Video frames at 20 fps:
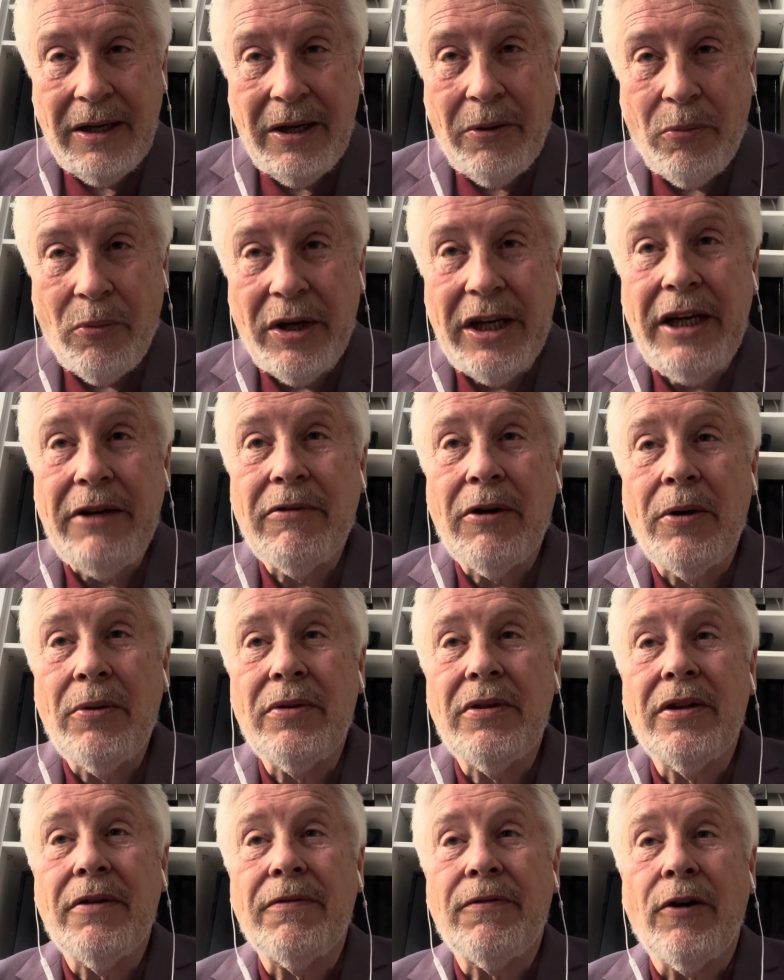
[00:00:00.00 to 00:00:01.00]
when he
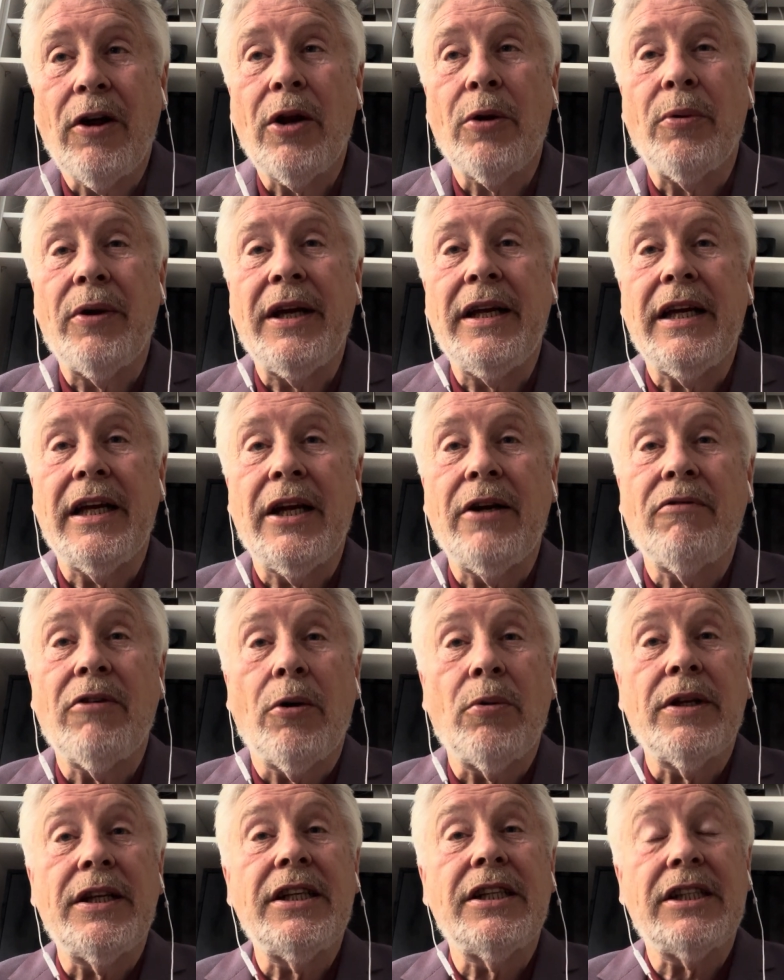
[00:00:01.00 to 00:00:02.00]
wrote the following in
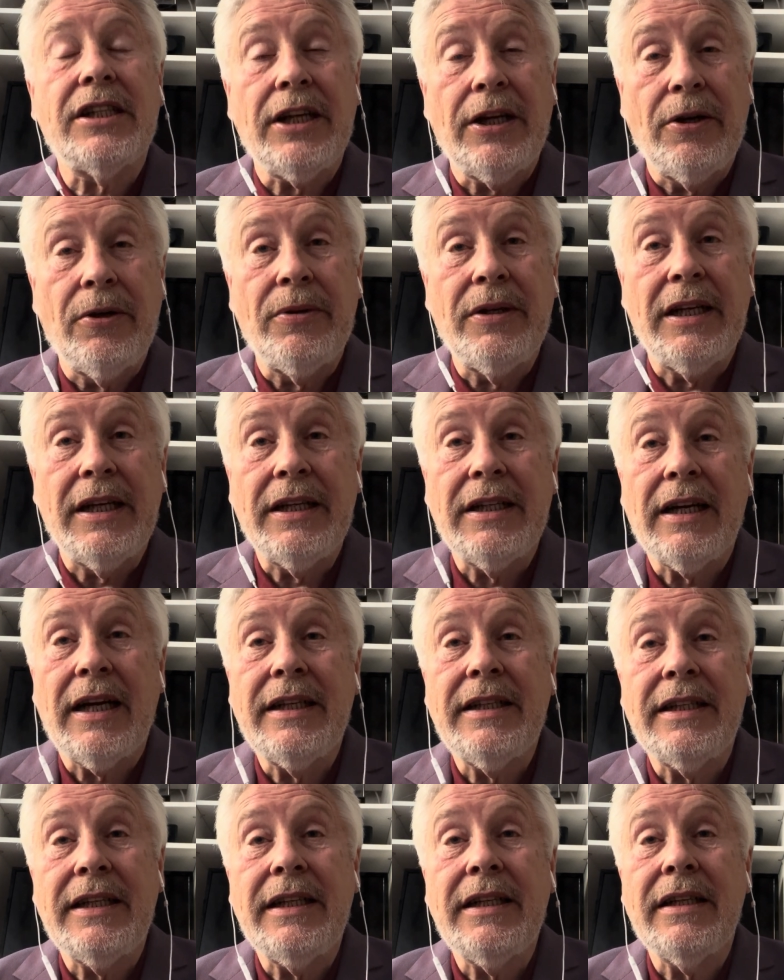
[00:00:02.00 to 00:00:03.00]
Rolling Stone in
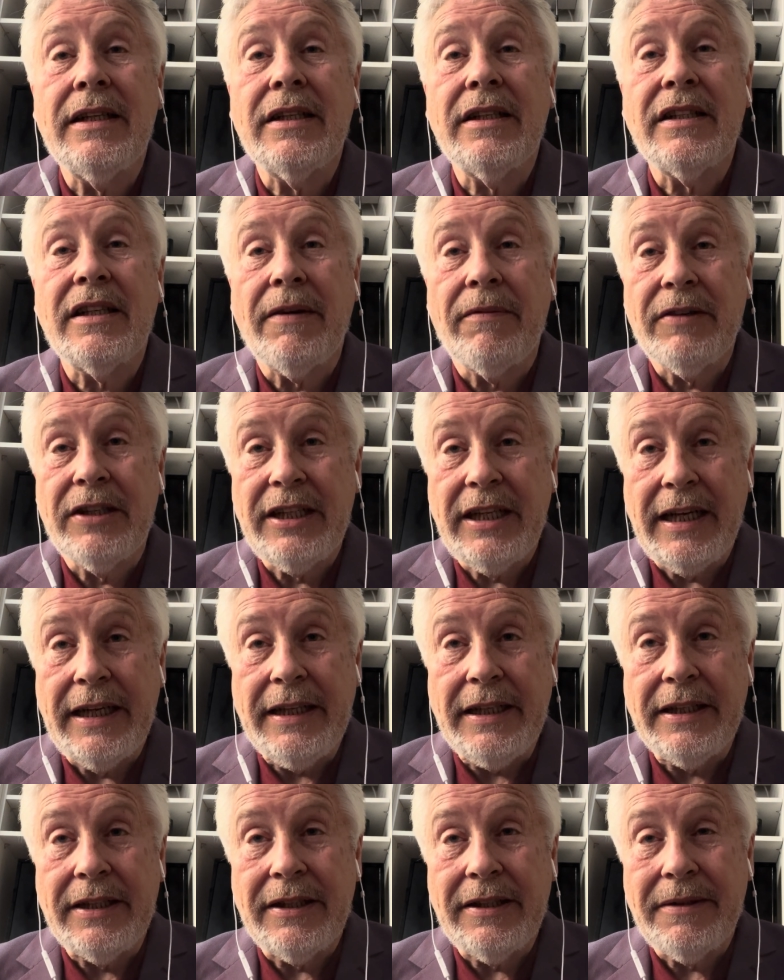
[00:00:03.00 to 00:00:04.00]

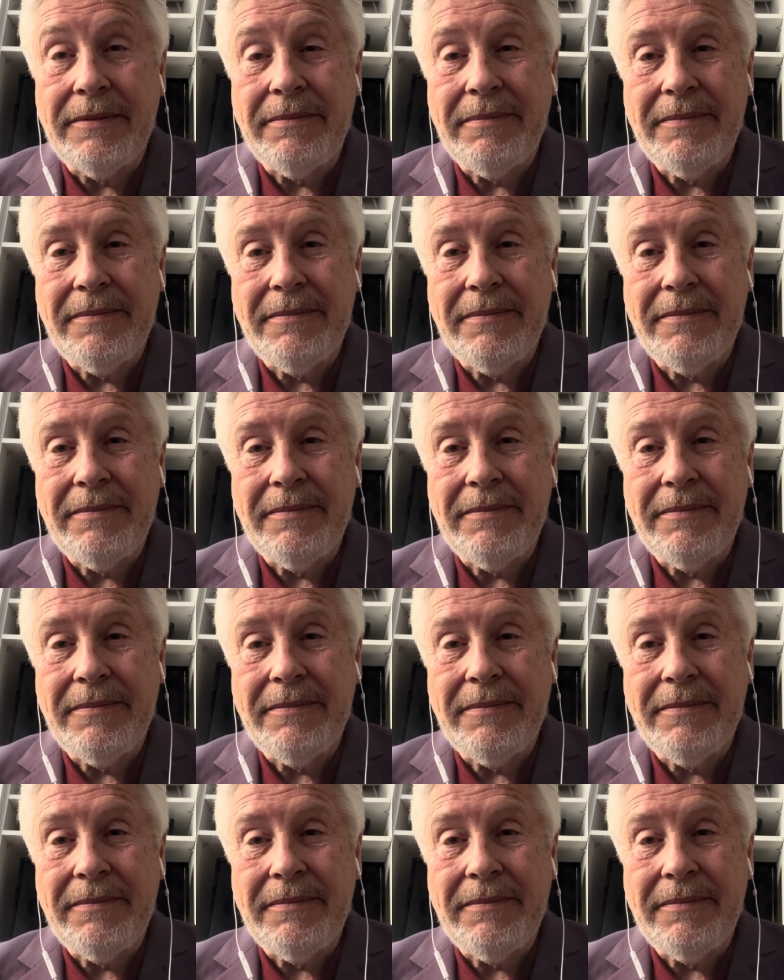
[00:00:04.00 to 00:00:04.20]
1978.